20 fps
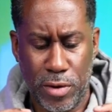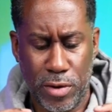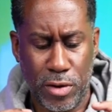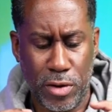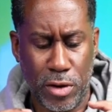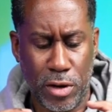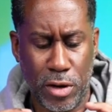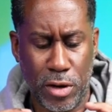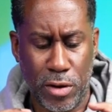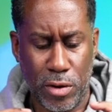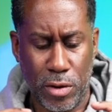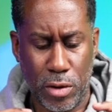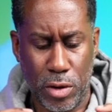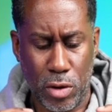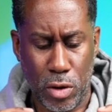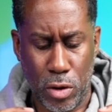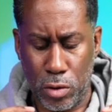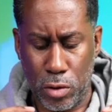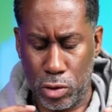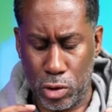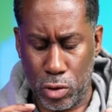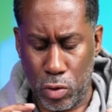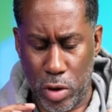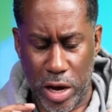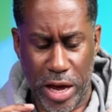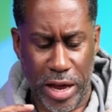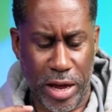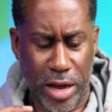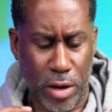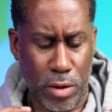the ultra
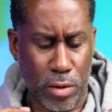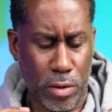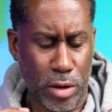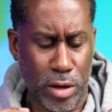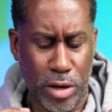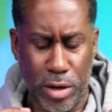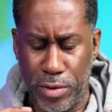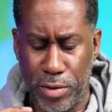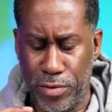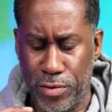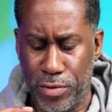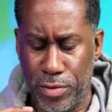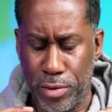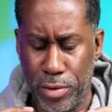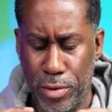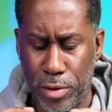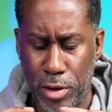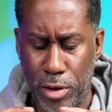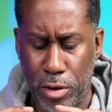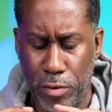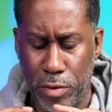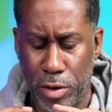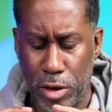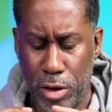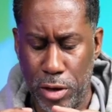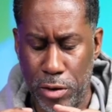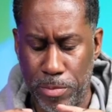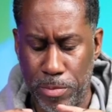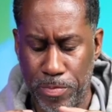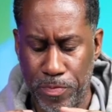wide angle lens. There we
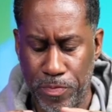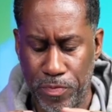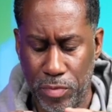go.